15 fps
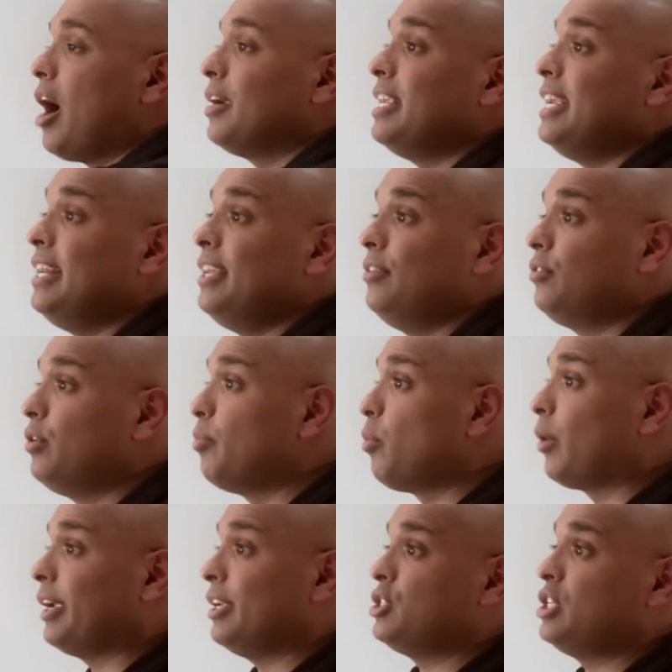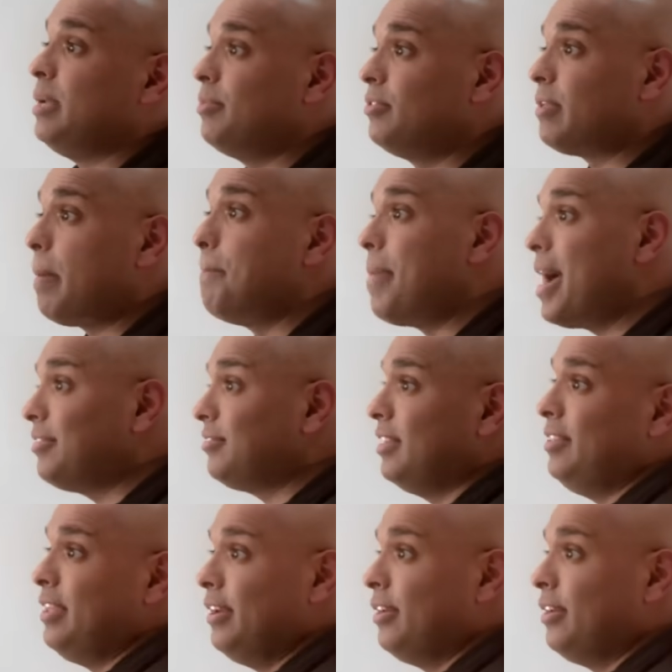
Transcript: Our TDECU mortgage team is the best in the